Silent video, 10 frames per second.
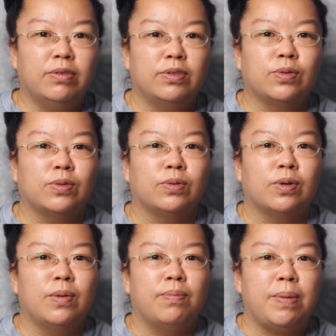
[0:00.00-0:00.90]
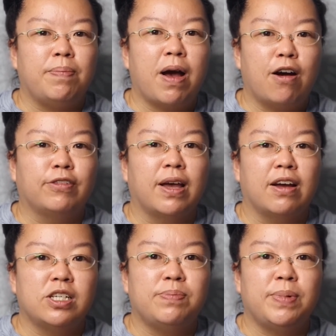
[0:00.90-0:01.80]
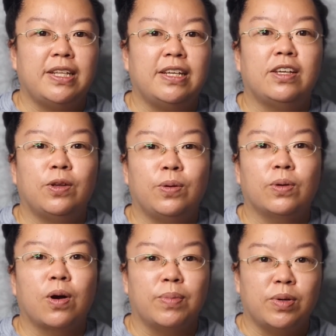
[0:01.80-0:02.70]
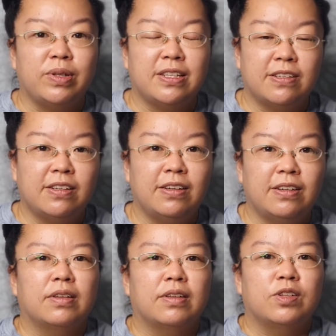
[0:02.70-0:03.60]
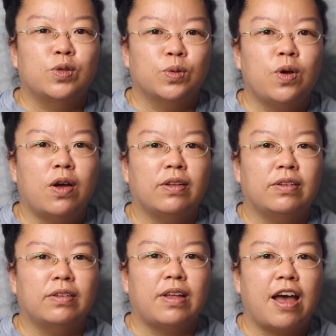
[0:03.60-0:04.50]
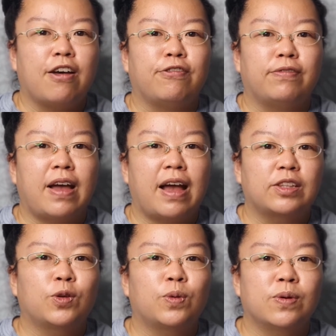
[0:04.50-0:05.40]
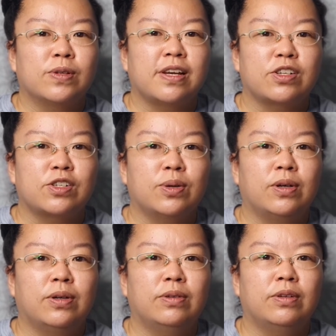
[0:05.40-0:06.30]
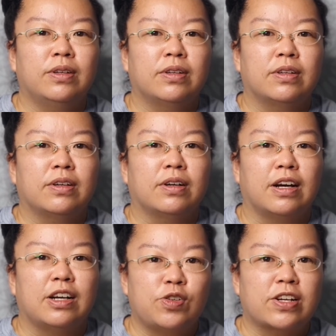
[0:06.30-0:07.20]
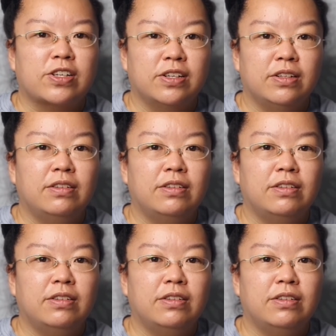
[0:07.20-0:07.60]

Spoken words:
to be part of the LGBTQ community, to not have heterosexual attraction,